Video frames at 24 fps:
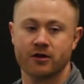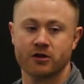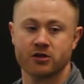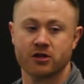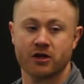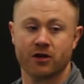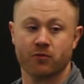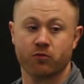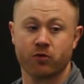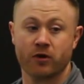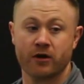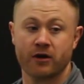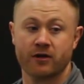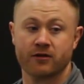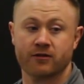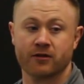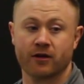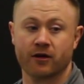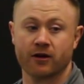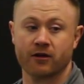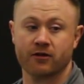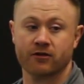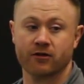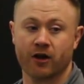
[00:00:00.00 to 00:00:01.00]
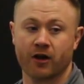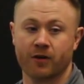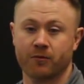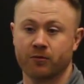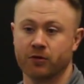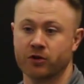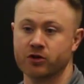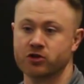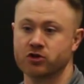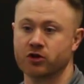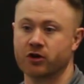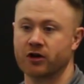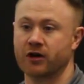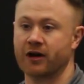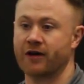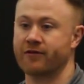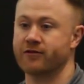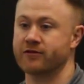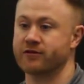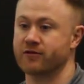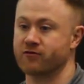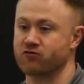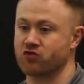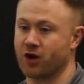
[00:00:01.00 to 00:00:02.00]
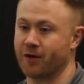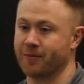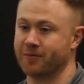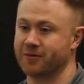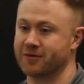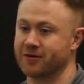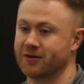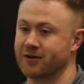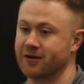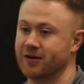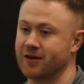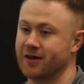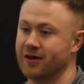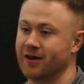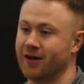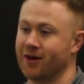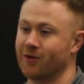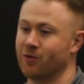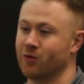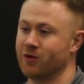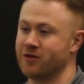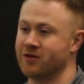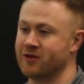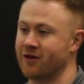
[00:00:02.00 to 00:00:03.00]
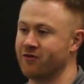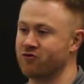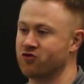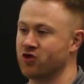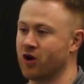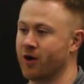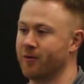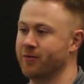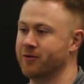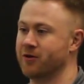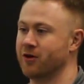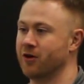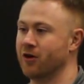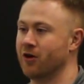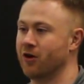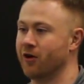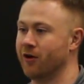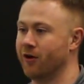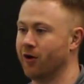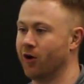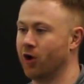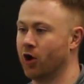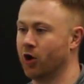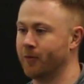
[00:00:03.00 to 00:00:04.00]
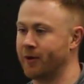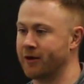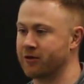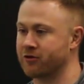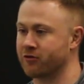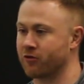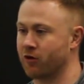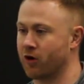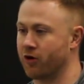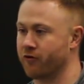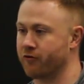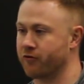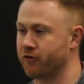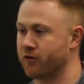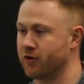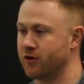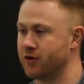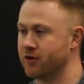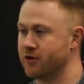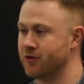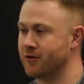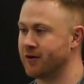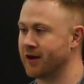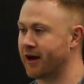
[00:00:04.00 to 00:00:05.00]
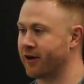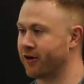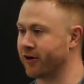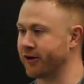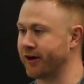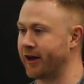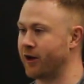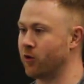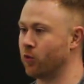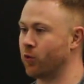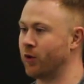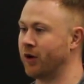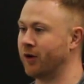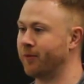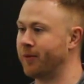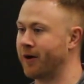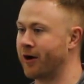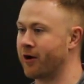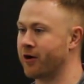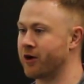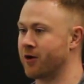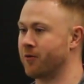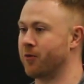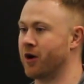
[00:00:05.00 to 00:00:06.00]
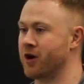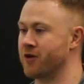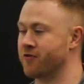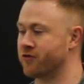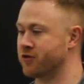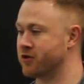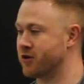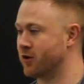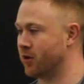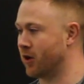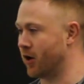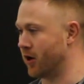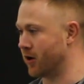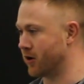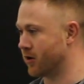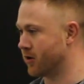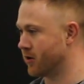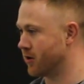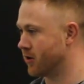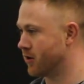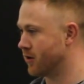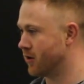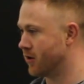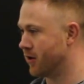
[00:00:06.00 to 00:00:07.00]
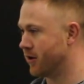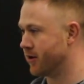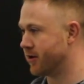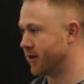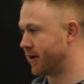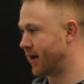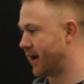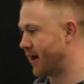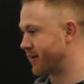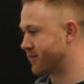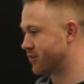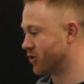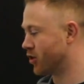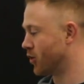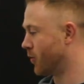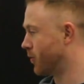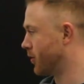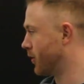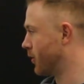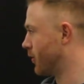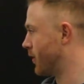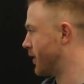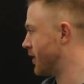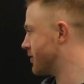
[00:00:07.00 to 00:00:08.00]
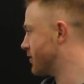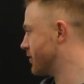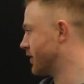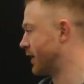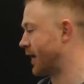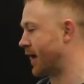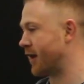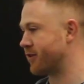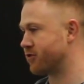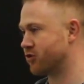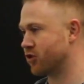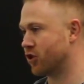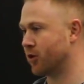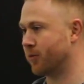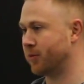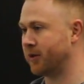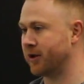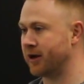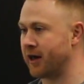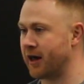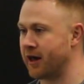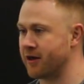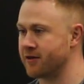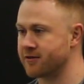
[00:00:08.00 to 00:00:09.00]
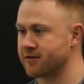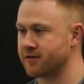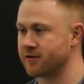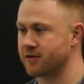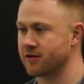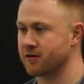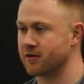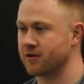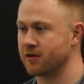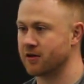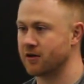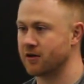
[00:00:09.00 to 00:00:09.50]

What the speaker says: usually a pretty solid sign blood sugar levels have dropped, and once they've dropped, all bets are off. You cannot out-willpower your body for too long. You'll last a couple of weeks, you'll last a couple of days,